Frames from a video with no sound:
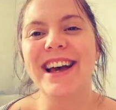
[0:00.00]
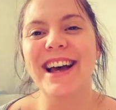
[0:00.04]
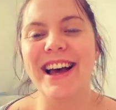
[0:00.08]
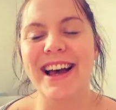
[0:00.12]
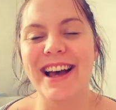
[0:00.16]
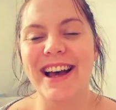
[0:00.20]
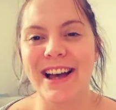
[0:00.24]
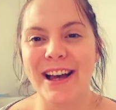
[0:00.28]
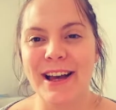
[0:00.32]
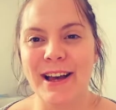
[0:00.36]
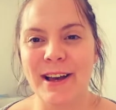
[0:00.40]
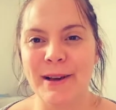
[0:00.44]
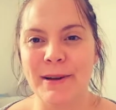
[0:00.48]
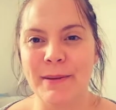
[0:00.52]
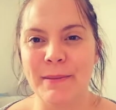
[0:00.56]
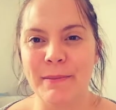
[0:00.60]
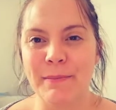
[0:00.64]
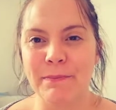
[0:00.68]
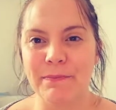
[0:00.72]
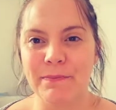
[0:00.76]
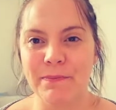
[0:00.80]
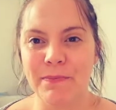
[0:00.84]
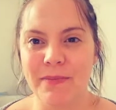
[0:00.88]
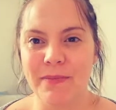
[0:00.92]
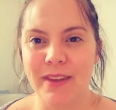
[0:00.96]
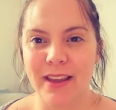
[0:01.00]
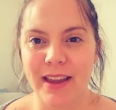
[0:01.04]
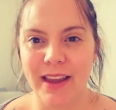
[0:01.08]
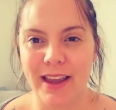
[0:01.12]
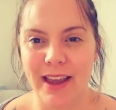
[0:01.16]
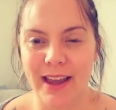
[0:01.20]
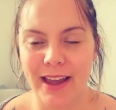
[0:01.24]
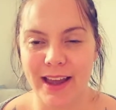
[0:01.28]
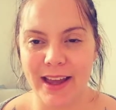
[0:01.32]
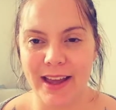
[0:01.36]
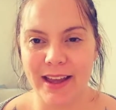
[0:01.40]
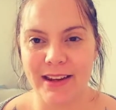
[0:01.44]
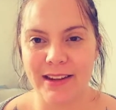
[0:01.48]

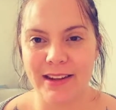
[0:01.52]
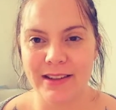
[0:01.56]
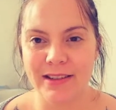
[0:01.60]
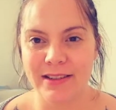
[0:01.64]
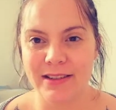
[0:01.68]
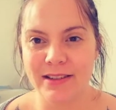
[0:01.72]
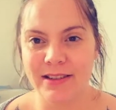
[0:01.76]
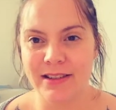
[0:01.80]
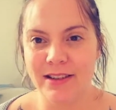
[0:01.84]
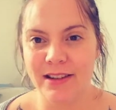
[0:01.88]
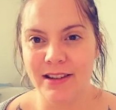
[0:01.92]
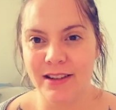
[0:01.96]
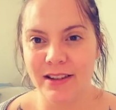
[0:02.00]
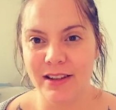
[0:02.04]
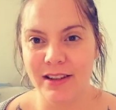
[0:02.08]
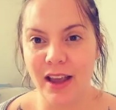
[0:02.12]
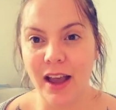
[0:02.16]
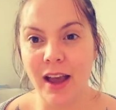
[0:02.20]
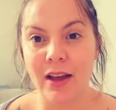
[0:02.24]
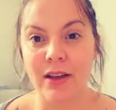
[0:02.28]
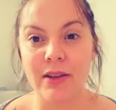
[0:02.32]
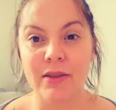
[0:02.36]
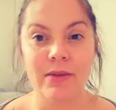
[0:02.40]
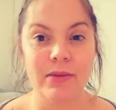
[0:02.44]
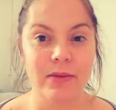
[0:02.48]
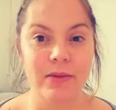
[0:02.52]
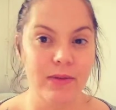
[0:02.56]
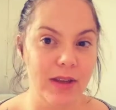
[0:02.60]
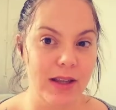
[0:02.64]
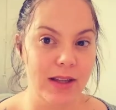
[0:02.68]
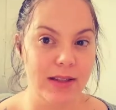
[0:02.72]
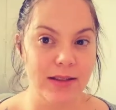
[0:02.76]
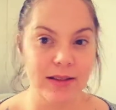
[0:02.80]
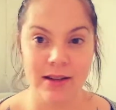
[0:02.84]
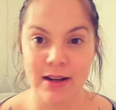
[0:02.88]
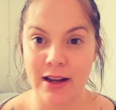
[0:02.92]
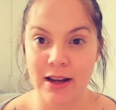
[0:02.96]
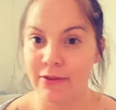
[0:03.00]
And yeah,
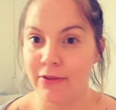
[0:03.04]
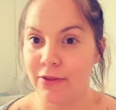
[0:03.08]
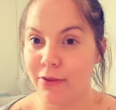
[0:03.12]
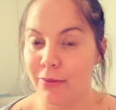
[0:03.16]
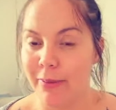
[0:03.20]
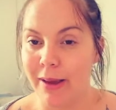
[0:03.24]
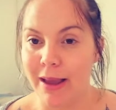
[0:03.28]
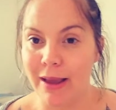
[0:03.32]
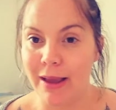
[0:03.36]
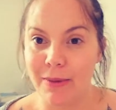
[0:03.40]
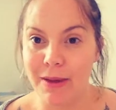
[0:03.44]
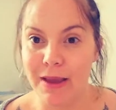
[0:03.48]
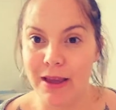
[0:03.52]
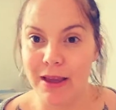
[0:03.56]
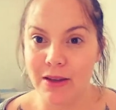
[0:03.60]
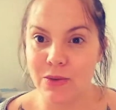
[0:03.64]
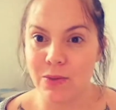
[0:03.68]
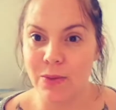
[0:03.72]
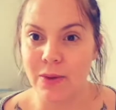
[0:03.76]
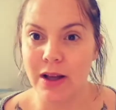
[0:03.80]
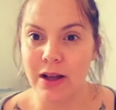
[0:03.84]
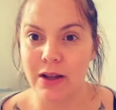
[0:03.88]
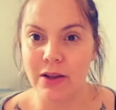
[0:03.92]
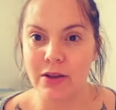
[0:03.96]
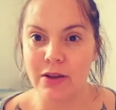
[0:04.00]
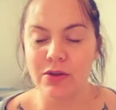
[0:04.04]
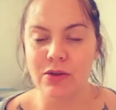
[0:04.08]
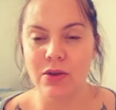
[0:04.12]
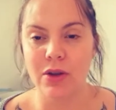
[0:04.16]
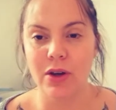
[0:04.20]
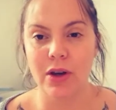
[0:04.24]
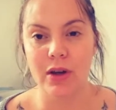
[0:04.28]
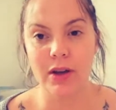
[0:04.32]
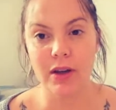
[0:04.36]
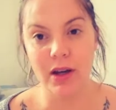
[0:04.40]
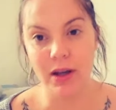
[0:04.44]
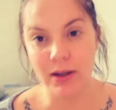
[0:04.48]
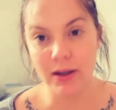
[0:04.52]
there's enough for baby as well. So
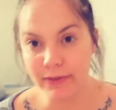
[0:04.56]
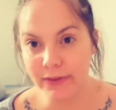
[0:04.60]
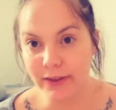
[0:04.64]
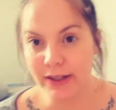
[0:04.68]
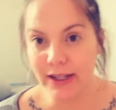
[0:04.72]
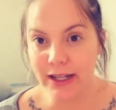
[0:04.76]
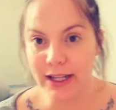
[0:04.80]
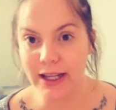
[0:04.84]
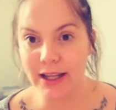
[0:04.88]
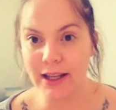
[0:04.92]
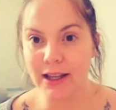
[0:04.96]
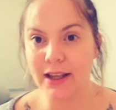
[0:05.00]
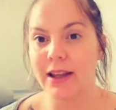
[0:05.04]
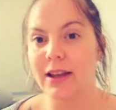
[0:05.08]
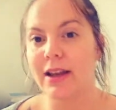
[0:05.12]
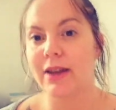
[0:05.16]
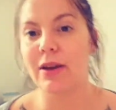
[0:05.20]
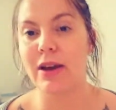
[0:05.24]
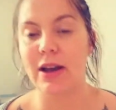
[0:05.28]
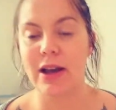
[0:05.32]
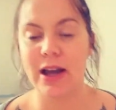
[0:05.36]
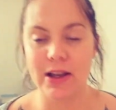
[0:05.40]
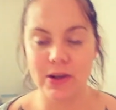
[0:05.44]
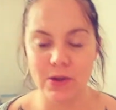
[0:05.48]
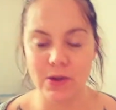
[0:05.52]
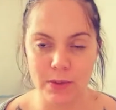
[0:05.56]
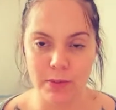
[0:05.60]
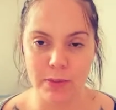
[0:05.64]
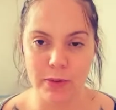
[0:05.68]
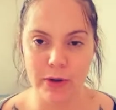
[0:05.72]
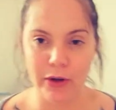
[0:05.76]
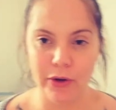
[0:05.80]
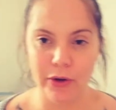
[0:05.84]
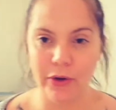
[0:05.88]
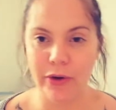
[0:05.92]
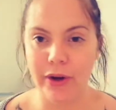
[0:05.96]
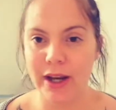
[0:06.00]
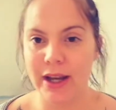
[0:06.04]
hopefully, as we
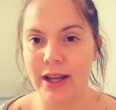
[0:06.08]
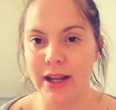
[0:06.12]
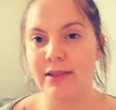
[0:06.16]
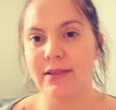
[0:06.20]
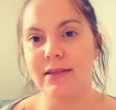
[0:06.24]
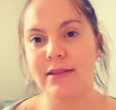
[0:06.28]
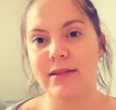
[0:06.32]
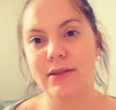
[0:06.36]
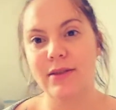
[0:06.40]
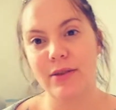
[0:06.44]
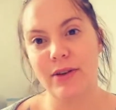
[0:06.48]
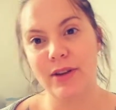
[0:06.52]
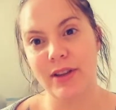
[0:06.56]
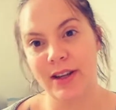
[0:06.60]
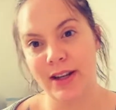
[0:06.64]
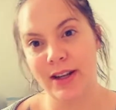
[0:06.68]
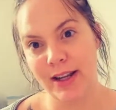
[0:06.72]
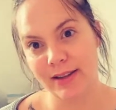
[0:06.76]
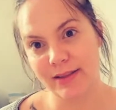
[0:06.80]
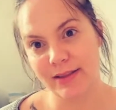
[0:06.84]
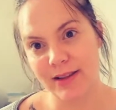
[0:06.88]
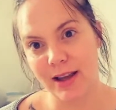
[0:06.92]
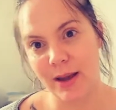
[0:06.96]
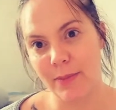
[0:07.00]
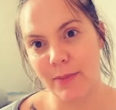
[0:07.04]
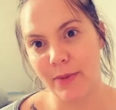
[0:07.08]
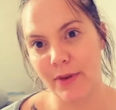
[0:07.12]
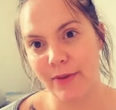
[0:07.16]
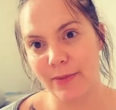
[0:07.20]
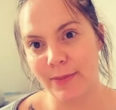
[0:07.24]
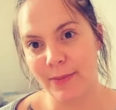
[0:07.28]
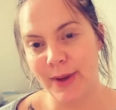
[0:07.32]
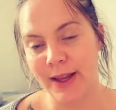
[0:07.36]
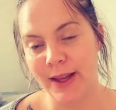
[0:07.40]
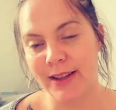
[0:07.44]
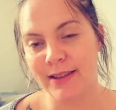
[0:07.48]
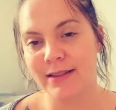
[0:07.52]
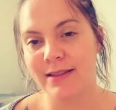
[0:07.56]
progress through the next couple
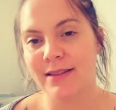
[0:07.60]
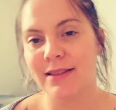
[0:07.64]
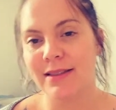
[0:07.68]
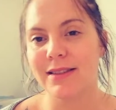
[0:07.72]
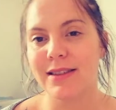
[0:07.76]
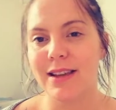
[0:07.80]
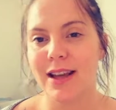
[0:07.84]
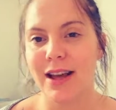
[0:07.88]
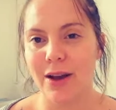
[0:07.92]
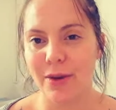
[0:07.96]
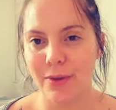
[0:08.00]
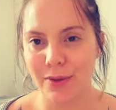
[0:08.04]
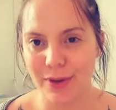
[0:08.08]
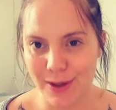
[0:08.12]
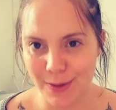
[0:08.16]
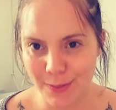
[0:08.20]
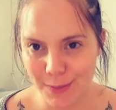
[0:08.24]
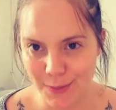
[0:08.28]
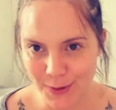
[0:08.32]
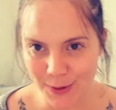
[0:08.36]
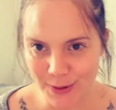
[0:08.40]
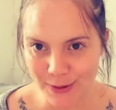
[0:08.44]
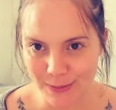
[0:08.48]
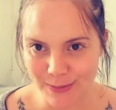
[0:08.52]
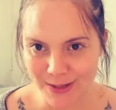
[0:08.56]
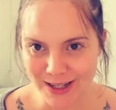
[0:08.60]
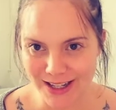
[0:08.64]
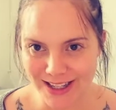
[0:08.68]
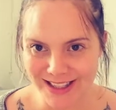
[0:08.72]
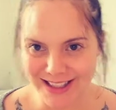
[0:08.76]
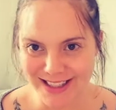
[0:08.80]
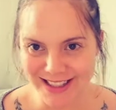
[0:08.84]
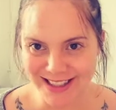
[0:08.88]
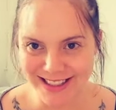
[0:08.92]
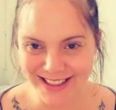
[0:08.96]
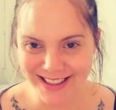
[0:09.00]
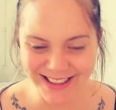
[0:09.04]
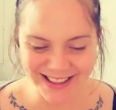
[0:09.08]
of months, I'll keep you
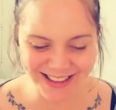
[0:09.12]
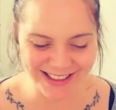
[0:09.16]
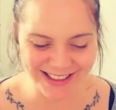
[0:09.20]
updated.